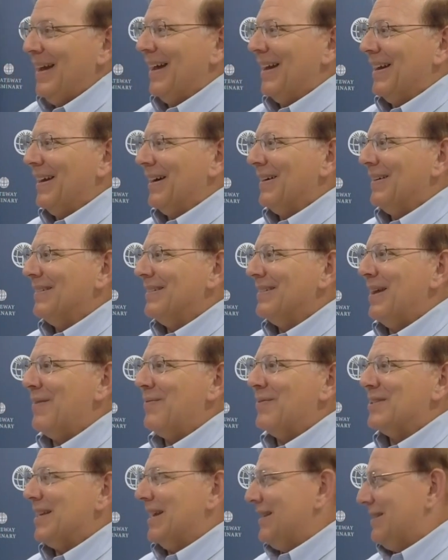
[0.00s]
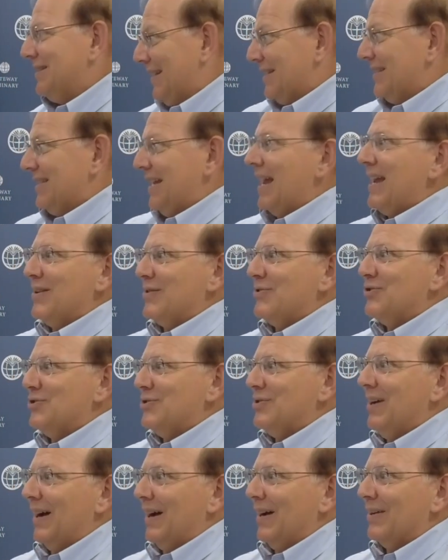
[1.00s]
And uh, David says to stay in
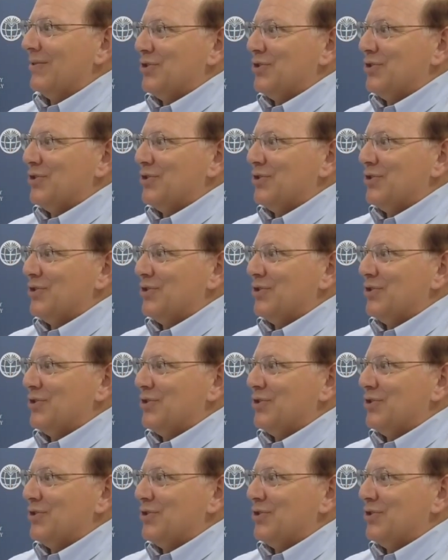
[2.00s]
uh,